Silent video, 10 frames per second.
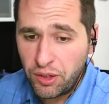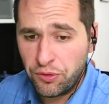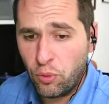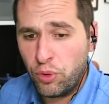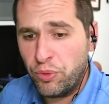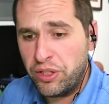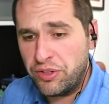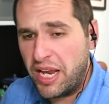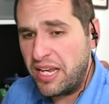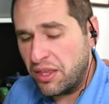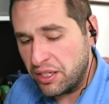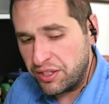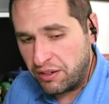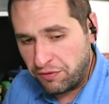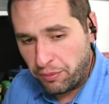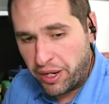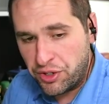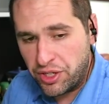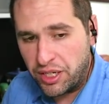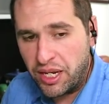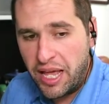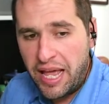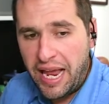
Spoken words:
So when we take this information